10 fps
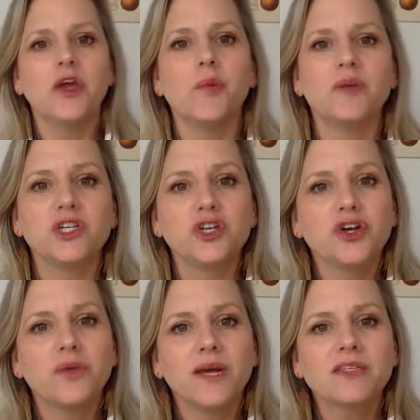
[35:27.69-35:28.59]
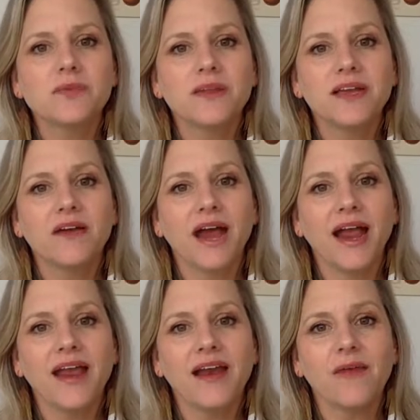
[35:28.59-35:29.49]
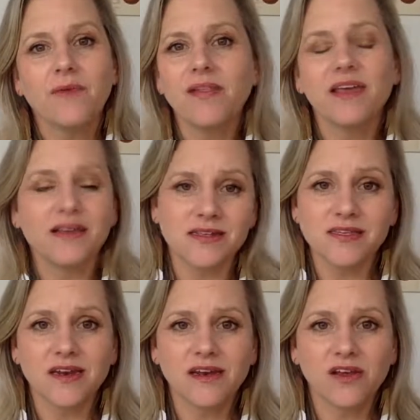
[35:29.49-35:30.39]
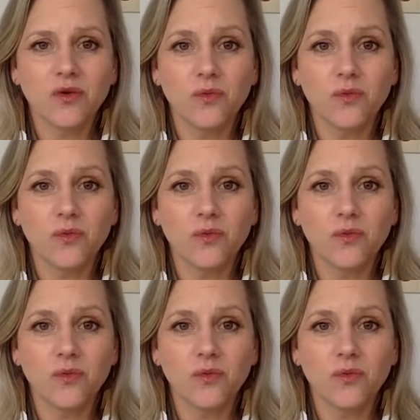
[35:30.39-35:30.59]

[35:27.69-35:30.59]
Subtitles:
But you know what's really great and really easy to do?